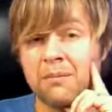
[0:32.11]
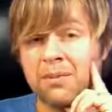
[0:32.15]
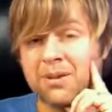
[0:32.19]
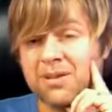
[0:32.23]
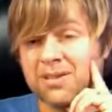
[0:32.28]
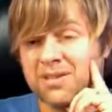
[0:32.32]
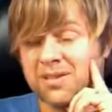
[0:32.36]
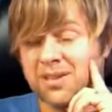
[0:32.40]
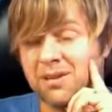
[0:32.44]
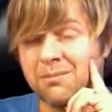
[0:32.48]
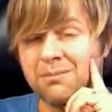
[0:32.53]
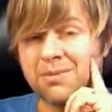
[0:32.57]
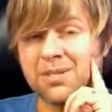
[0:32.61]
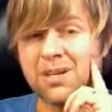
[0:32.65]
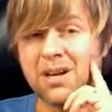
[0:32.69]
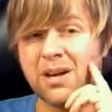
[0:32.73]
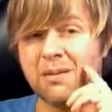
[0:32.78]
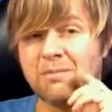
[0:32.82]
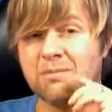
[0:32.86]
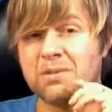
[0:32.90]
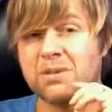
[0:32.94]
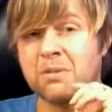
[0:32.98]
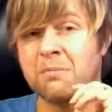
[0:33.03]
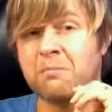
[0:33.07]
But
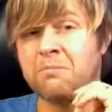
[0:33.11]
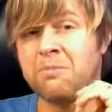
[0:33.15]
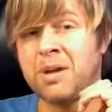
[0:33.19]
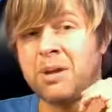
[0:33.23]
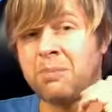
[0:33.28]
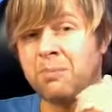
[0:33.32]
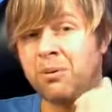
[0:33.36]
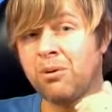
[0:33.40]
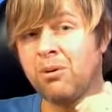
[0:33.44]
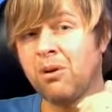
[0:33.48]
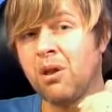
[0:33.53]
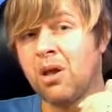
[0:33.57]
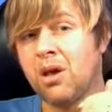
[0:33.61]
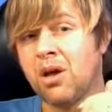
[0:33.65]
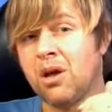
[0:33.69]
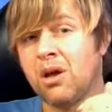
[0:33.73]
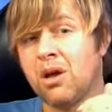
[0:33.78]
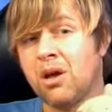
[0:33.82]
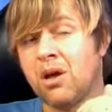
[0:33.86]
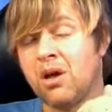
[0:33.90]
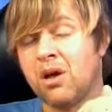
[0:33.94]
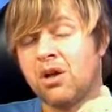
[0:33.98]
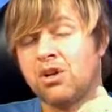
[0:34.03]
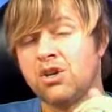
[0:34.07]
sometimes people
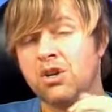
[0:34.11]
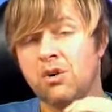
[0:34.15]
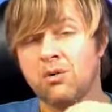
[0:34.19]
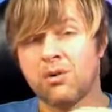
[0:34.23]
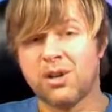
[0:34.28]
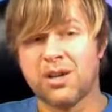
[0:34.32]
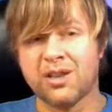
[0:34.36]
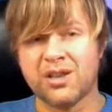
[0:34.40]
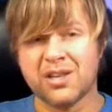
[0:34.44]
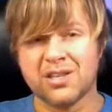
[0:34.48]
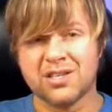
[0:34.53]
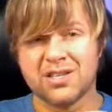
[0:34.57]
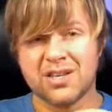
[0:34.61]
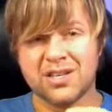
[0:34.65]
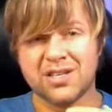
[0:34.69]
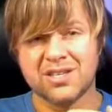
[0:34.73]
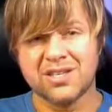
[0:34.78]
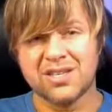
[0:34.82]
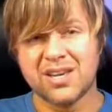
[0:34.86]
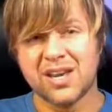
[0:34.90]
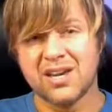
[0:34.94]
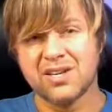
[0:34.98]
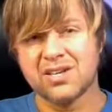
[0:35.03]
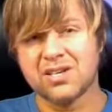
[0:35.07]
don't get the
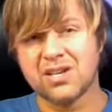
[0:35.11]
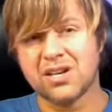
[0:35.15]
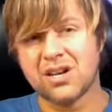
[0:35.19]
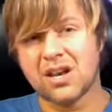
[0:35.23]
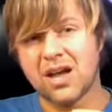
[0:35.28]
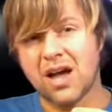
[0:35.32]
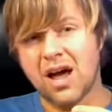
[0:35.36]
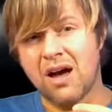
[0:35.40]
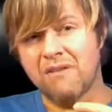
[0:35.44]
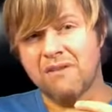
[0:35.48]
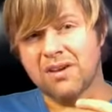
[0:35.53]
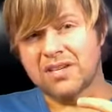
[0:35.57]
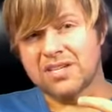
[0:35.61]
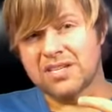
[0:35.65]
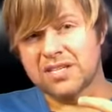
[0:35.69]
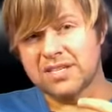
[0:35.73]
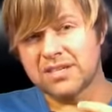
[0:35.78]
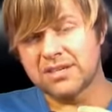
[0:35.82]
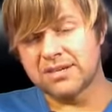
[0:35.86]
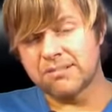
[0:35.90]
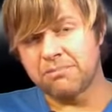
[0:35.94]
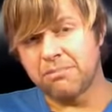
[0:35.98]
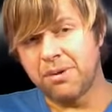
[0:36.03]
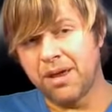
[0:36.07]
sensation of a
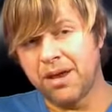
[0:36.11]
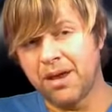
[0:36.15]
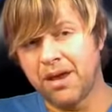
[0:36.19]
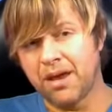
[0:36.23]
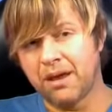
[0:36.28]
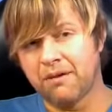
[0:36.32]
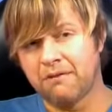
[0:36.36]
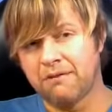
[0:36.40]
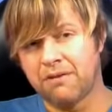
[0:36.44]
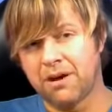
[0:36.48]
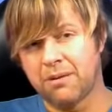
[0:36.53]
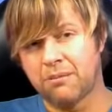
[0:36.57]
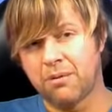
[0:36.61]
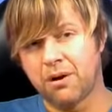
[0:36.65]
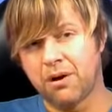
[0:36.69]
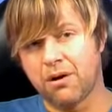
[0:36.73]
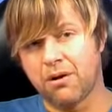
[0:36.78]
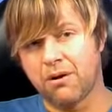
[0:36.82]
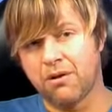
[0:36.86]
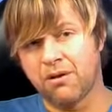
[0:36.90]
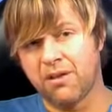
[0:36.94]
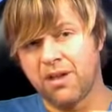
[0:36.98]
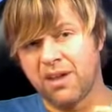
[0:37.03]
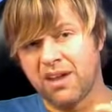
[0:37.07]
spinning
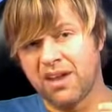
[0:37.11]
vibrato.